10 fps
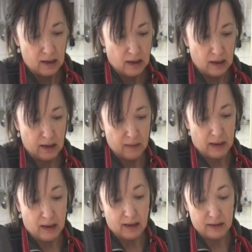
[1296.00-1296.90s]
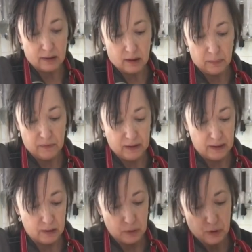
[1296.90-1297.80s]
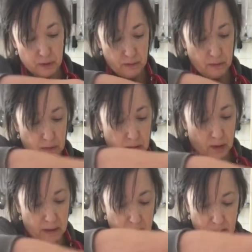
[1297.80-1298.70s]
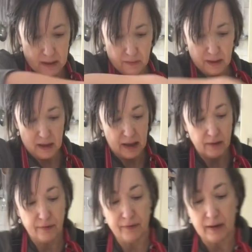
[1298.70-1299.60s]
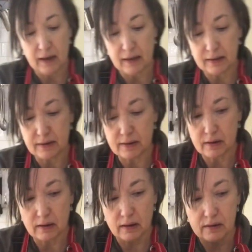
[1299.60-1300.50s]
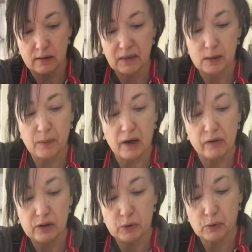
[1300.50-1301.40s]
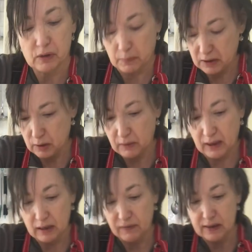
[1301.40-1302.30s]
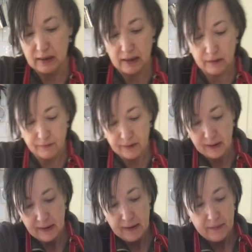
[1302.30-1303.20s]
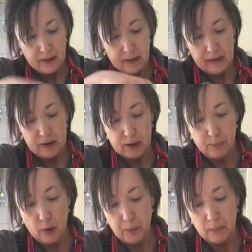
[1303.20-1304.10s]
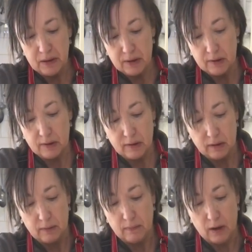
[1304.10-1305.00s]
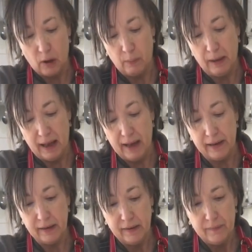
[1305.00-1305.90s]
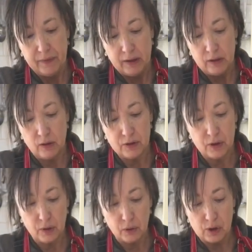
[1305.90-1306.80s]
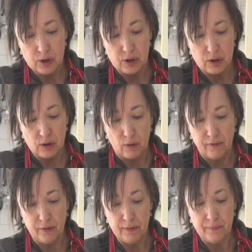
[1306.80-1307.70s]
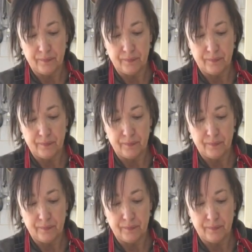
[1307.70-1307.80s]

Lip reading: I've had a couple of leeks which are coming to the end of their life, and some asparagus which was coming to the end of its life. And I just pop them into a hot pan, not to cook, just to soften.